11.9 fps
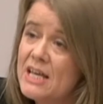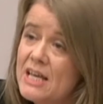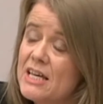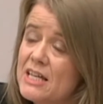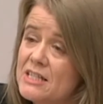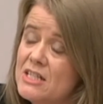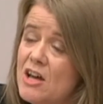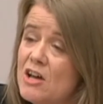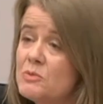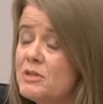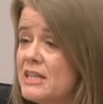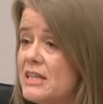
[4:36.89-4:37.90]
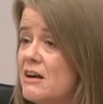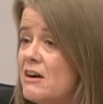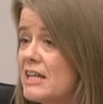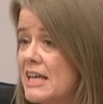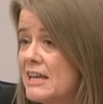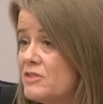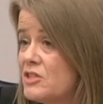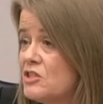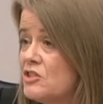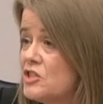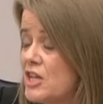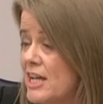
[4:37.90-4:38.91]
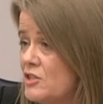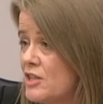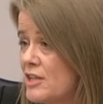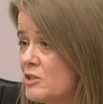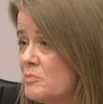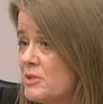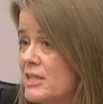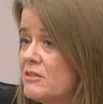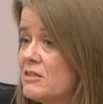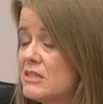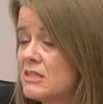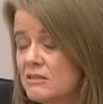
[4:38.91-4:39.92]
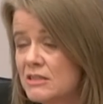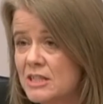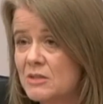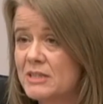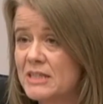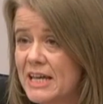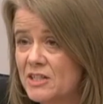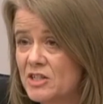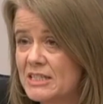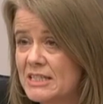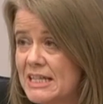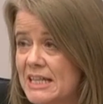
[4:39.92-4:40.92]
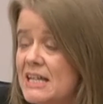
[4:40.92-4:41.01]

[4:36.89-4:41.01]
It is not within our gift to change that up without consulting with the HSE,